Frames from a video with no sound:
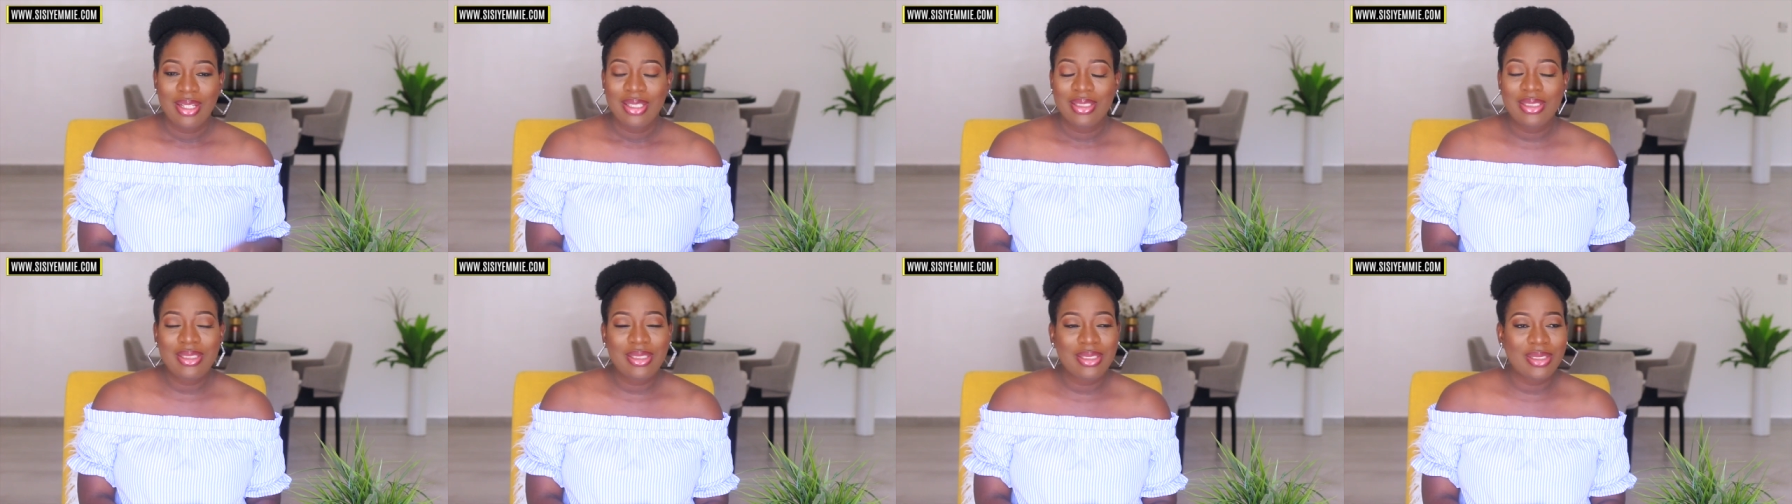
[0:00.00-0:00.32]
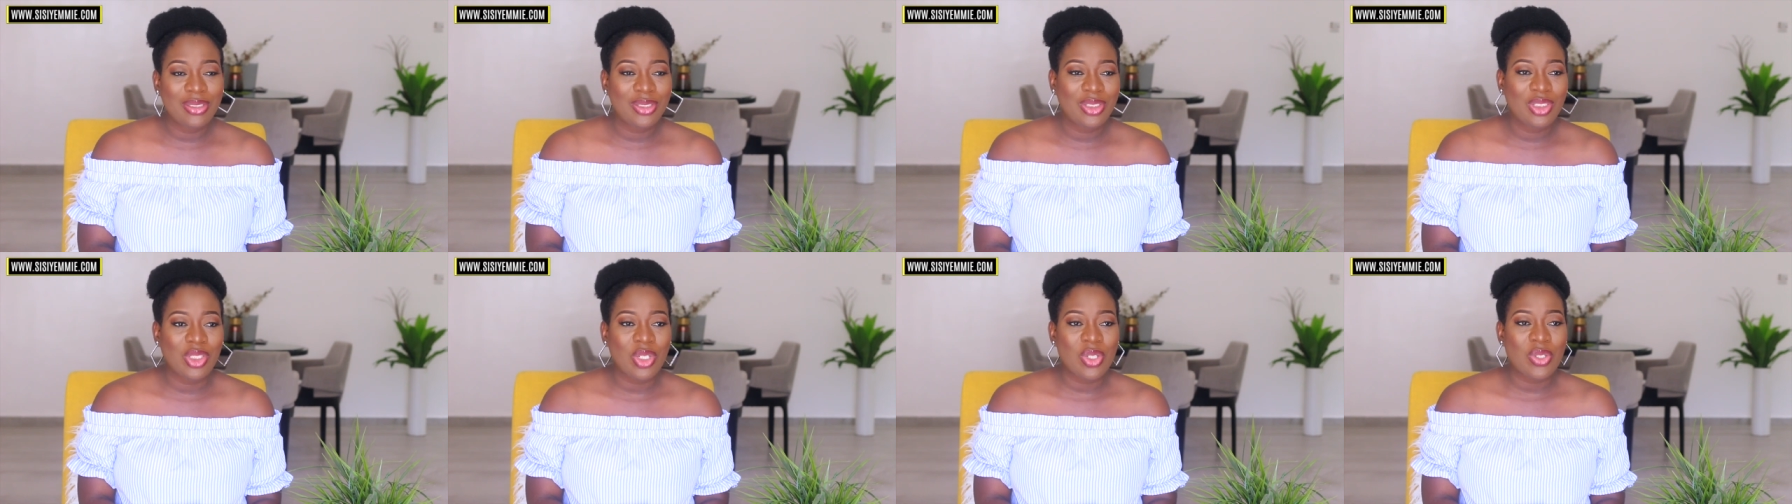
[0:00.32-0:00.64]
this
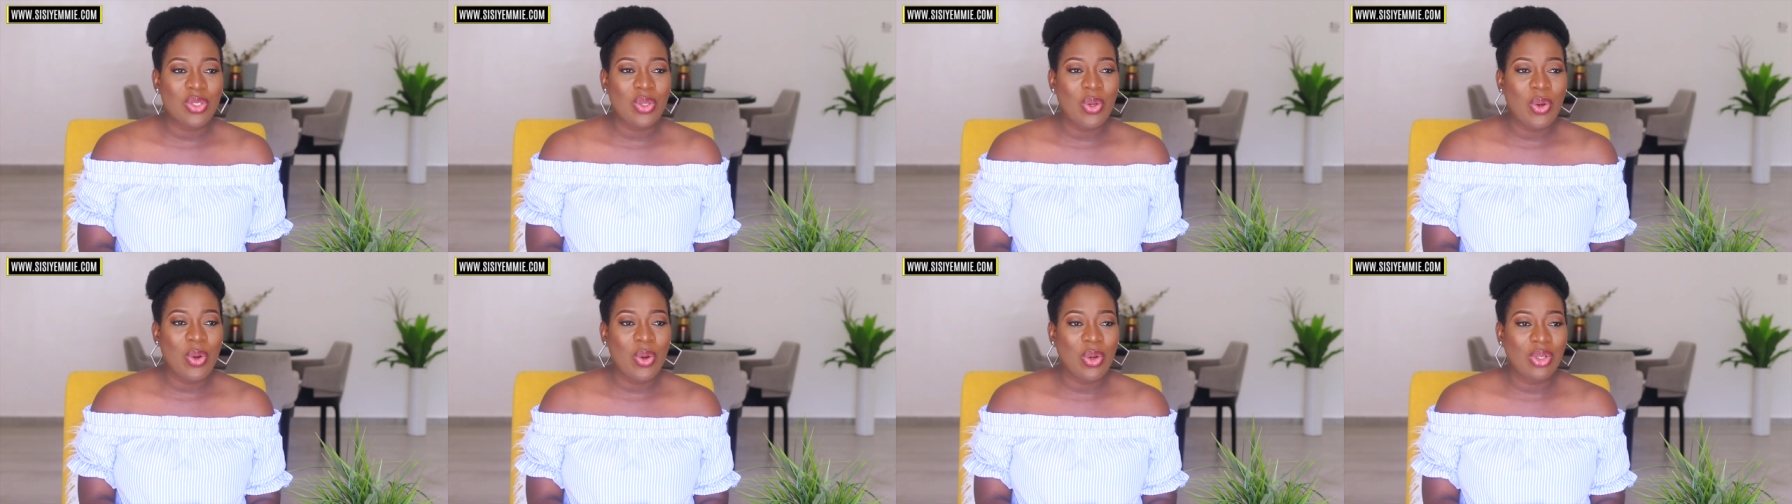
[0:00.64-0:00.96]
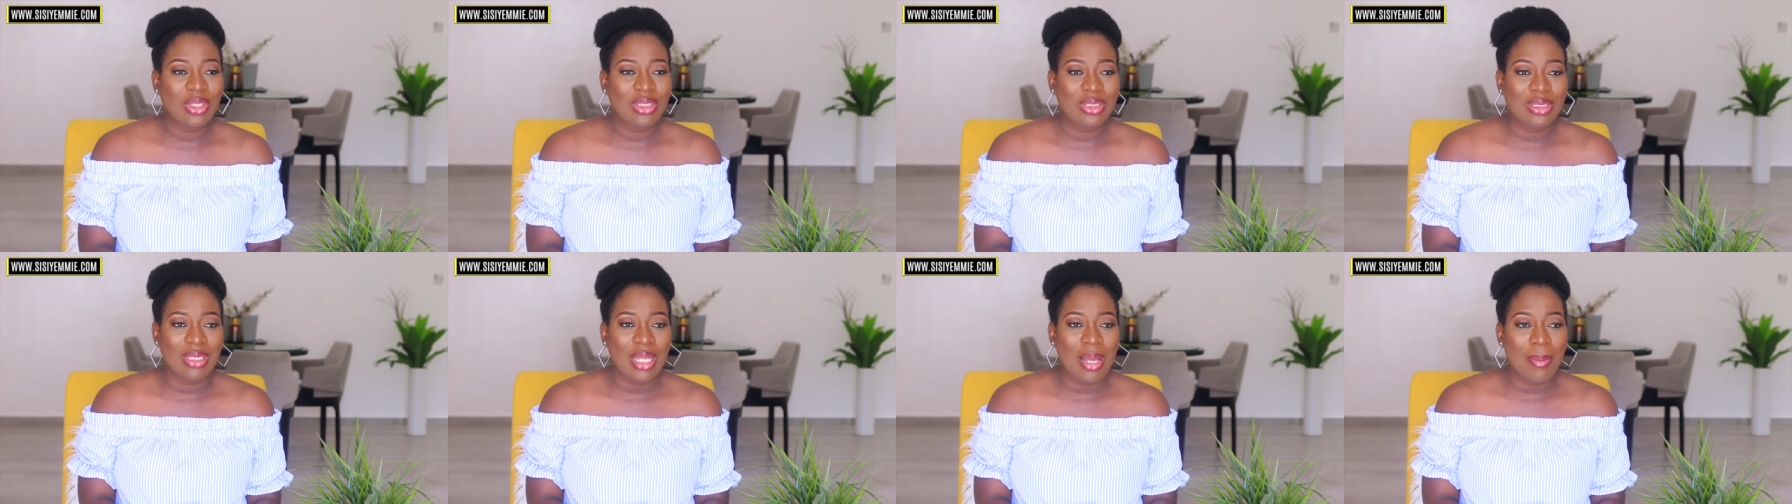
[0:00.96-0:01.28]
is just
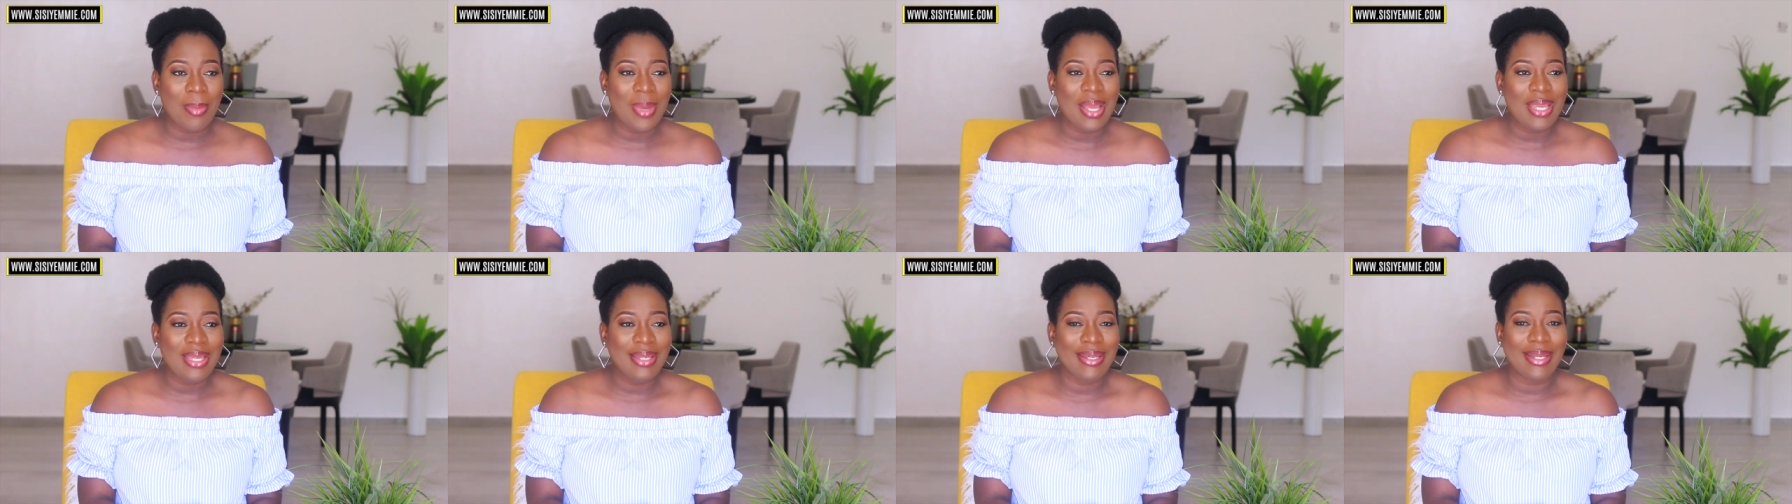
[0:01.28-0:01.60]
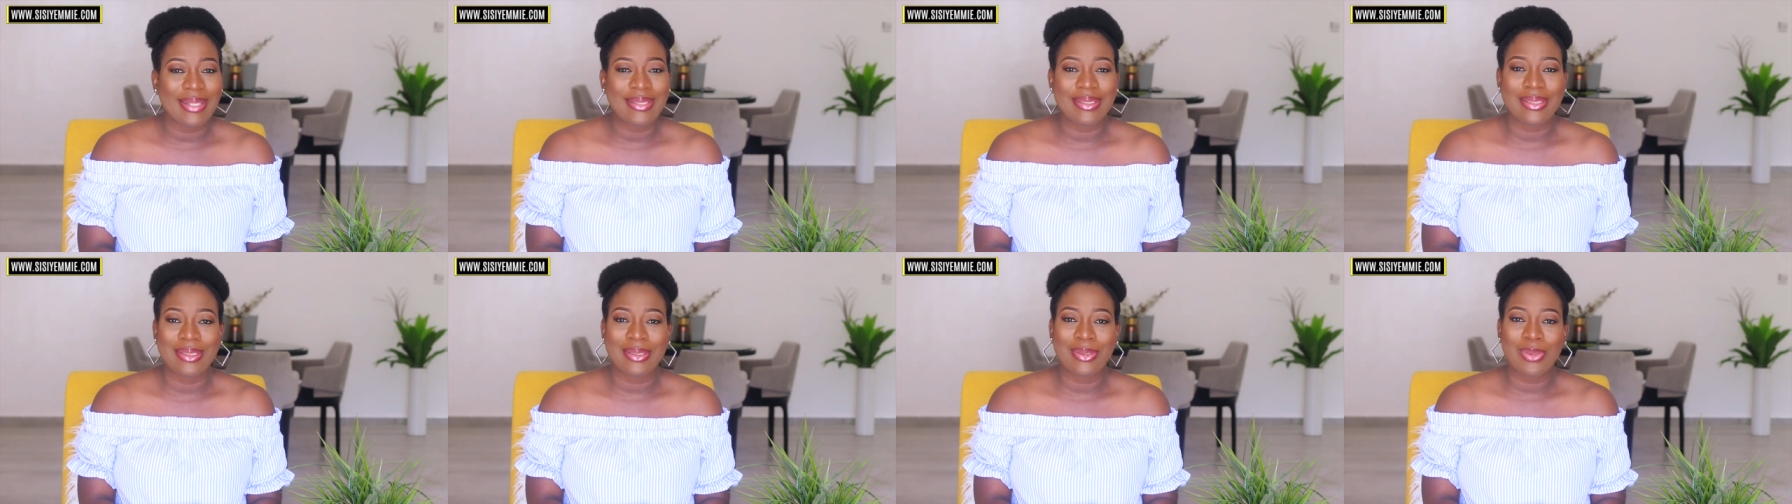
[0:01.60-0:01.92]
odd. Am I
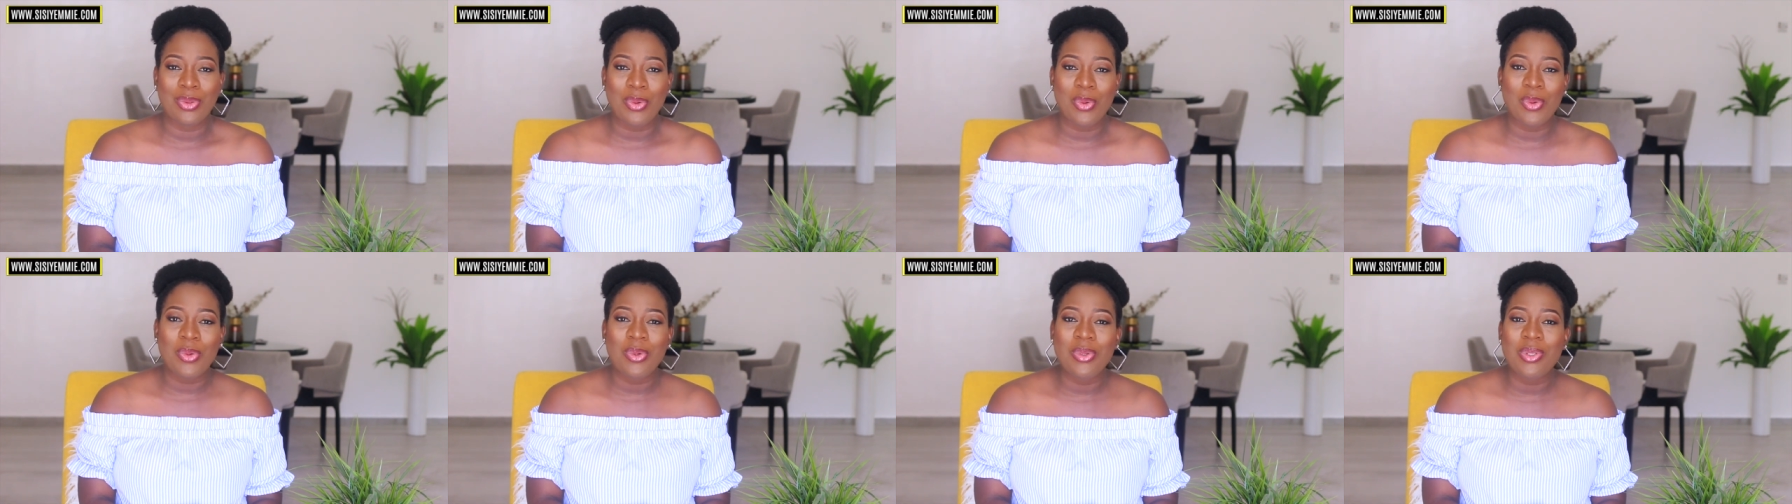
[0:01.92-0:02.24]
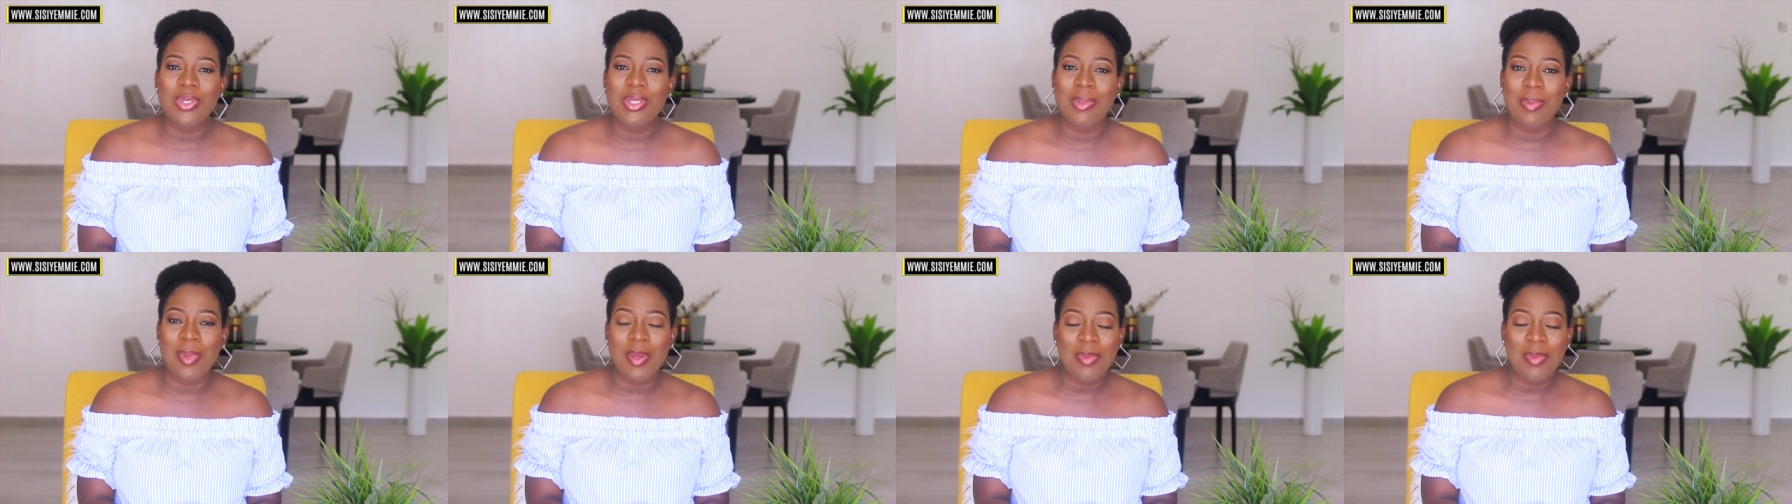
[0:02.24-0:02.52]
getting old?